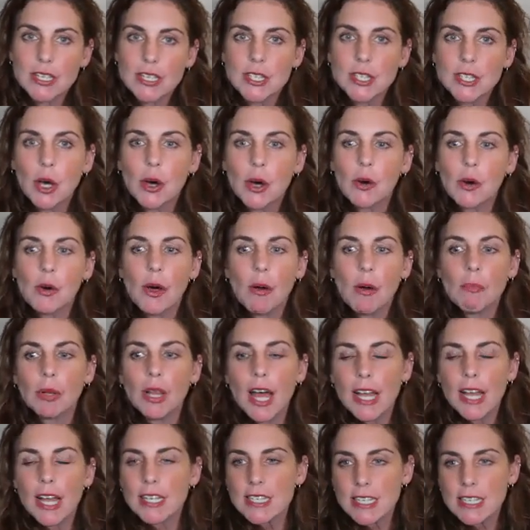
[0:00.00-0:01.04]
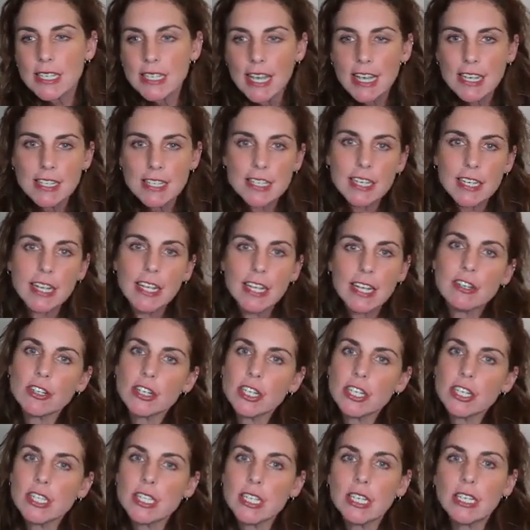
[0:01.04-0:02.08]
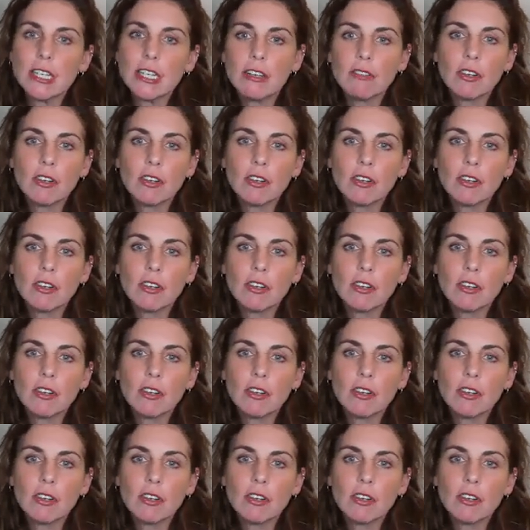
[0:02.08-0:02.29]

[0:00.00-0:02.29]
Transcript: So Plexus has an interesting